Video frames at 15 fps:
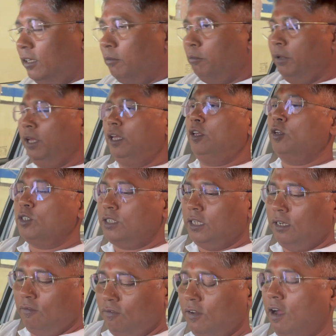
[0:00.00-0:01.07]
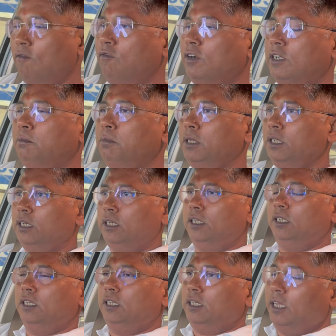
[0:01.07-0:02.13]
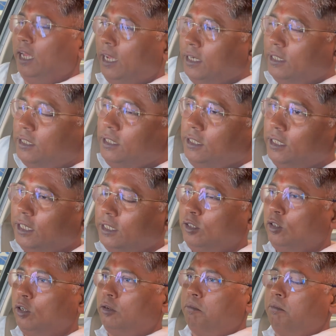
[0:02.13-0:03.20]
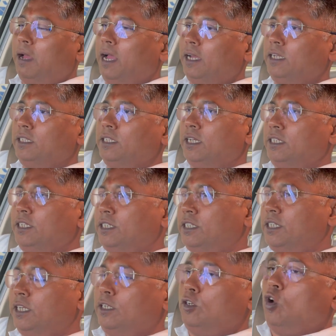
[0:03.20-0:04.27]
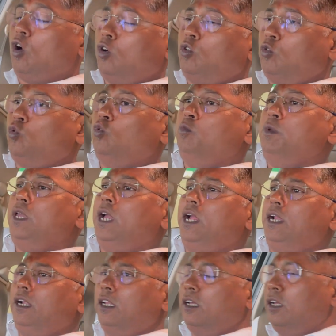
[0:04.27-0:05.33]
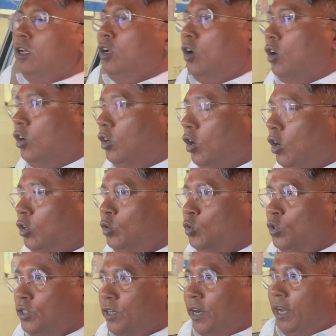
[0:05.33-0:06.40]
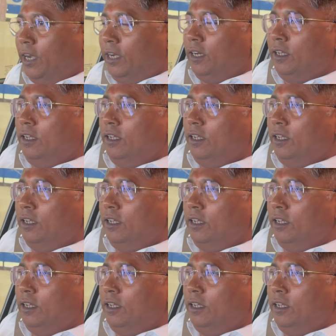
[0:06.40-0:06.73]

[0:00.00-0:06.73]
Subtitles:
Make yourself comfortable and see that your back is adjusted, not too behind or not too straight.